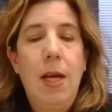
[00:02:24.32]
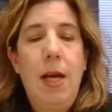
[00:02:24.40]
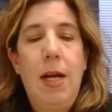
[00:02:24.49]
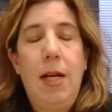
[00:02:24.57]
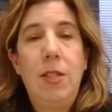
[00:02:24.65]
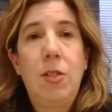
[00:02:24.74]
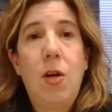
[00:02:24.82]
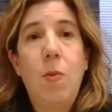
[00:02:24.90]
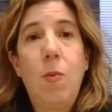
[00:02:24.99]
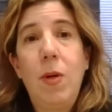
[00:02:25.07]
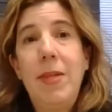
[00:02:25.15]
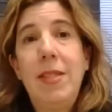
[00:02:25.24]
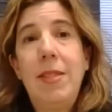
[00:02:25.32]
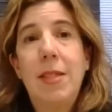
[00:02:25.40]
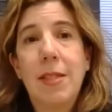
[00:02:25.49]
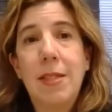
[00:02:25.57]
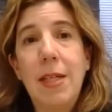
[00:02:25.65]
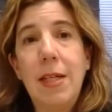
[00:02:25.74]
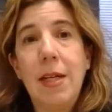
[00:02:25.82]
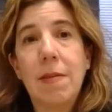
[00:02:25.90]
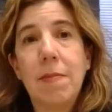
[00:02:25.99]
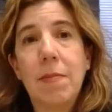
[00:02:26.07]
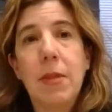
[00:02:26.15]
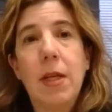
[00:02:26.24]
and I saw women
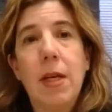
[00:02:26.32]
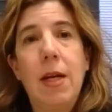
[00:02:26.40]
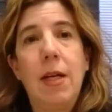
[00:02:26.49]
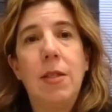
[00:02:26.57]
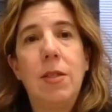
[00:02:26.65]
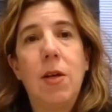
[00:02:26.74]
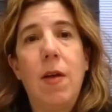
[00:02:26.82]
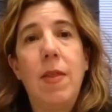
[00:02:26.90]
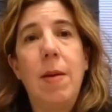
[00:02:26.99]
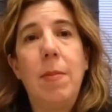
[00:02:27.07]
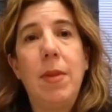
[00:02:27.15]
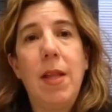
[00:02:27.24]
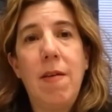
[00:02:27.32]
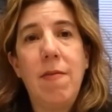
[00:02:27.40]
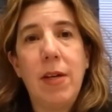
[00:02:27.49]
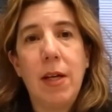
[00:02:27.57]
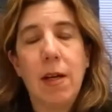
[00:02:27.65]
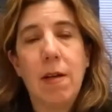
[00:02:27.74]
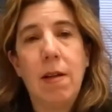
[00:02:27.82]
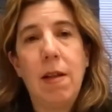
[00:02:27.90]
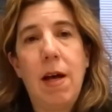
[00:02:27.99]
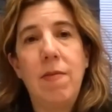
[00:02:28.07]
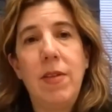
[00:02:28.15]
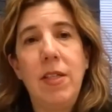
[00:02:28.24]
succeeding and I saw them loving a
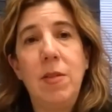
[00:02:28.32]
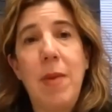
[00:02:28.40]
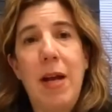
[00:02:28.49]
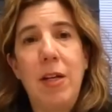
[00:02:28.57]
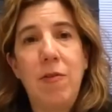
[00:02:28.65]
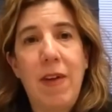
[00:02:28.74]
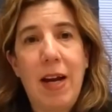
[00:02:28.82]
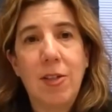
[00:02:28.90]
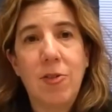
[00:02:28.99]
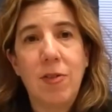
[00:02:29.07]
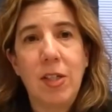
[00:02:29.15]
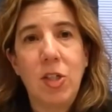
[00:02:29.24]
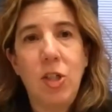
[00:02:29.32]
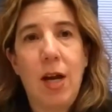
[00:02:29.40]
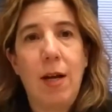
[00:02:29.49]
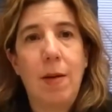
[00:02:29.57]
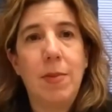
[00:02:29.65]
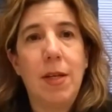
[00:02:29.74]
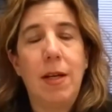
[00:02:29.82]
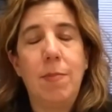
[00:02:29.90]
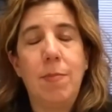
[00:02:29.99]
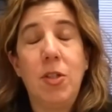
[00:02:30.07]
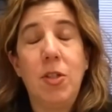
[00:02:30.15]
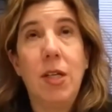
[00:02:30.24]
lot of these manufacturing jobs. I
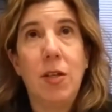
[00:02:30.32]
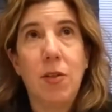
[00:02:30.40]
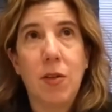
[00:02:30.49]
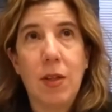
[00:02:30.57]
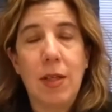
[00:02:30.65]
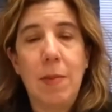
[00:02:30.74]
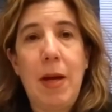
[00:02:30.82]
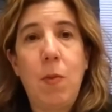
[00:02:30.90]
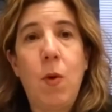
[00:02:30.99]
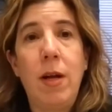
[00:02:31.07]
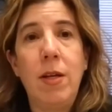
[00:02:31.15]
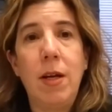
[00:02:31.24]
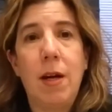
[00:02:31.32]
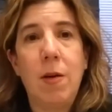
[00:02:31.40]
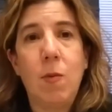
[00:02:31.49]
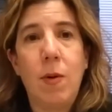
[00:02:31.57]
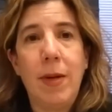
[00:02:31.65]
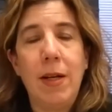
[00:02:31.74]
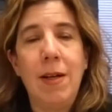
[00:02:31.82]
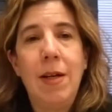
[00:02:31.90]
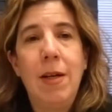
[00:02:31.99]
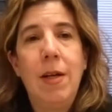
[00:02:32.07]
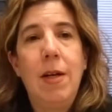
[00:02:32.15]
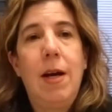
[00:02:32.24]
particularly met one young woman
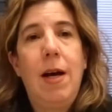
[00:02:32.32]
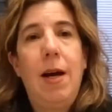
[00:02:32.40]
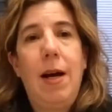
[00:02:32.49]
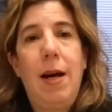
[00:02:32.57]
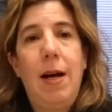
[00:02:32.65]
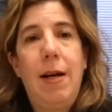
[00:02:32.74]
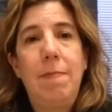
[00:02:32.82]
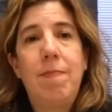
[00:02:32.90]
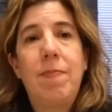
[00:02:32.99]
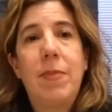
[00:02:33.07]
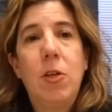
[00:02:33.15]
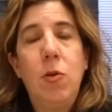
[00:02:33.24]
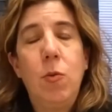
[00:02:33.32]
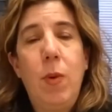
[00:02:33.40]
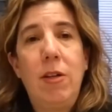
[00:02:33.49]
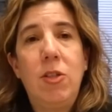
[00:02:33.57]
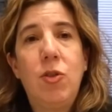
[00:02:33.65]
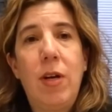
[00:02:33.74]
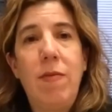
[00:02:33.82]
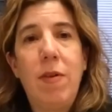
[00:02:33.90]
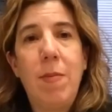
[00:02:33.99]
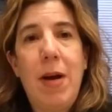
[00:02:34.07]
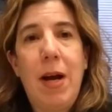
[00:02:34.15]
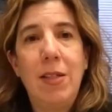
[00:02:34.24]
who went straight
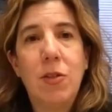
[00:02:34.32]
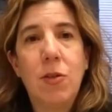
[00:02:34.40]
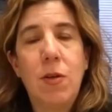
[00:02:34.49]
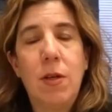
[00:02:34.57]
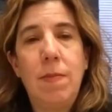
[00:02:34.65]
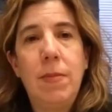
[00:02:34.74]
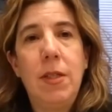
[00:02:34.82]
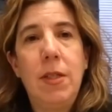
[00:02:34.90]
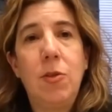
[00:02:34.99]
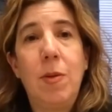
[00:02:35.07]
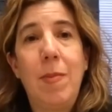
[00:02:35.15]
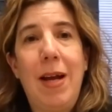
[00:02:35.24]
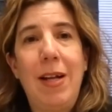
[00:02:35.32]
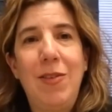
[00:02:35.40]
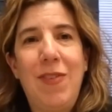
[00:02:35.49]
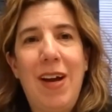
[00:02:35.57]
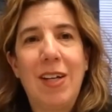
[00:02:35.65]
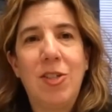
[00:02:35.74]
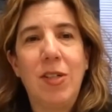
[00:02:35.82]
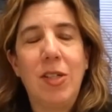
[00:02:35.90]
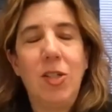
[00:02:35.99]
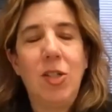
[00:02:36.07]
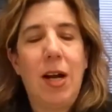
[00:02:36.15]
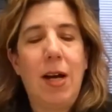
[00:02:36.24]
from high school into a
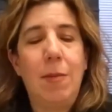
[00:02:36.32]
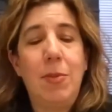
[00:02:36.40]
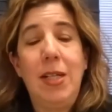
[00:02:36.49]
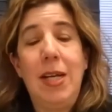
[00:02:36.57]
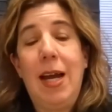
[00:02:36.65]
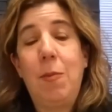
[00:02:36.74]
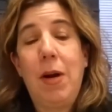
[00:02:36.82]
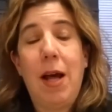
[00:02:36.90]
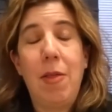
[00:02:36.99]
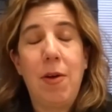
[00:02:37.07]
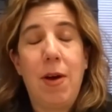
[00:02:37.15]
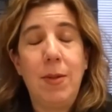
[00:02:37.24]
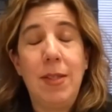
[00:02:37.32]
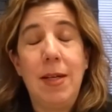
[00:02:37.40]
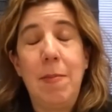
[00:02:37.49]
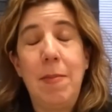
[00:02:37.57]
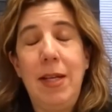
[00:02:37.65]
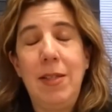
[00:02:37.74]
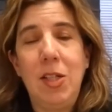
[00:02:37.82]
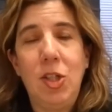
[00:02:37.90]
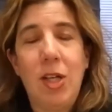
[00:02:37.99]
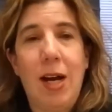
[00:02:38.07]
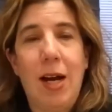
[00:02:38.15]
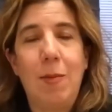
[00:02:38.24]
manufacturing job. She had what I thought was an amazing
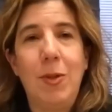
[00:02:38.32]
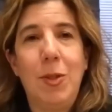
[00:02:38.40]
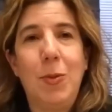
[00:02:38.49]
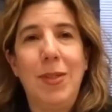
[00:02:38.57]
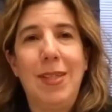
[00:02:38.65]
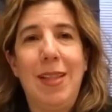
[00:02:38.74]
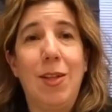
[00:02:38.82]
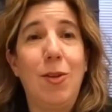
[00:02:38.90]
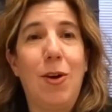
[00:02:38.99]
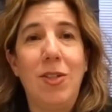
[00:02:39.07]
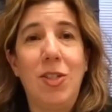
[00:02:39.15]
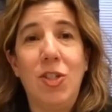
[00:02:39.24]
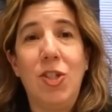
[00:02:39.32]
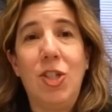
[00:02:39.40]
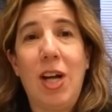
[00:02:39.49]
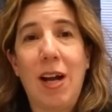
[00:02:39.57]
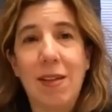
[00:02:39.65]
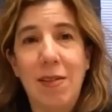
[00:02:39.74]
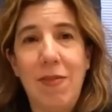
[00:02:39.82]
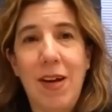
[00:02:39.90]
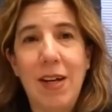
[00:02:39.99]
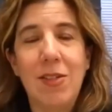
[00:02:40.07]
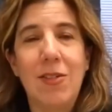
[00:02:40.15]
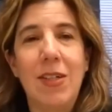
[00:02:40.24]
job, which was at the largest chocolate
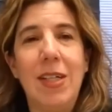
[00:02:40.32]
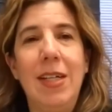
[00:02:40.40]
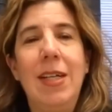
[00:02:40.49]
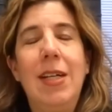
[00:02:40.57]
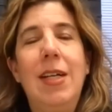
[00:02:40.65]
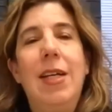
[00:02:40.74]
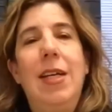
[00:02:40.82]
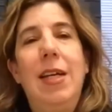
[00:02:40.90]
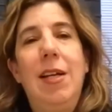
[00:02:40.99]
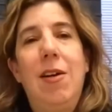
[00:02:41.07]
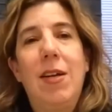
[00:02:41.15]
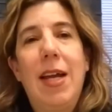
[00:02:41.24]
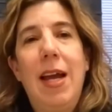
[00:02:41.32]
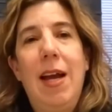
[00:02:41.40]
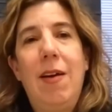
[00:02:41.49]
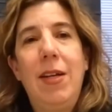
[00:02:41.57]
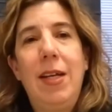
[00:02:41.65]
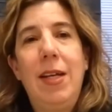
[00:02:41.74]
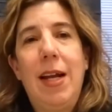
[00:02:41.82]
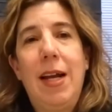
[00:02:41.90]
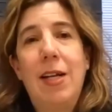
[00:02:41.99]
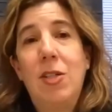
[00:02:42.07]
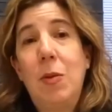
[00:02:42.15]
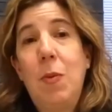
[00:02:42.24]
factory in our county and
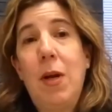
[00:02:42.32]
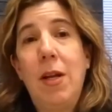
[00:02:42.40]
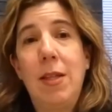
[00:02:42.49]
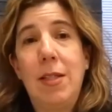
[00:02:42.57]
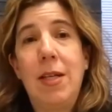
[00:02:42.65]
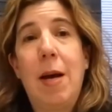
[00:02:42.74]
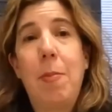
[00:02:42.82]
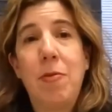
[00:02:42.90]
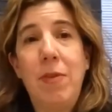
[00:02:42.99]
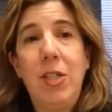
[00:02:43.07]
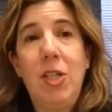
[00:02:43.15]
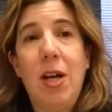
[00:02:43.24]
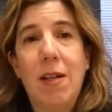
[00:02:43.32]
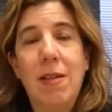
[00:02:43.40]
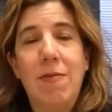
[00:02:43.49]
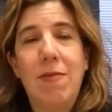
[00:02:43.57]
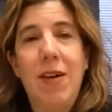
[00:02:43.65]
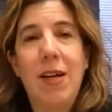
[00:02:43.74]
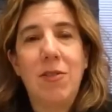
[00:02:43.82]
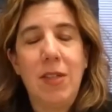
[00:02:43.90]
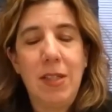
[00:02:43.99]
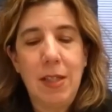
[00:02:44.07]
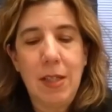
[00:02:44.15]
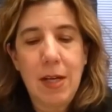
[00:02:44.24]
actually one of the top three chocolate
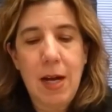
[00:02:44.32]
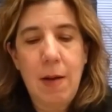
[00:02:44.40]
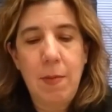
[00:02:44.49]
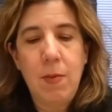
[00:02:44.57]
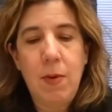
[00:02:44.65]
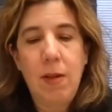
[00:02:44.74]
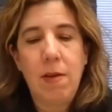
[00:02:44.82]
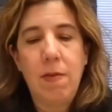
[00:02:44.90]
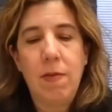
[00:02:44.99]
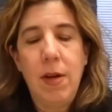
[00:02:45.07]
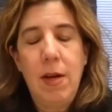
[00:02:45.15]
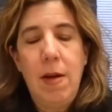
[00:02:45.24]
factories in the Commonwealth of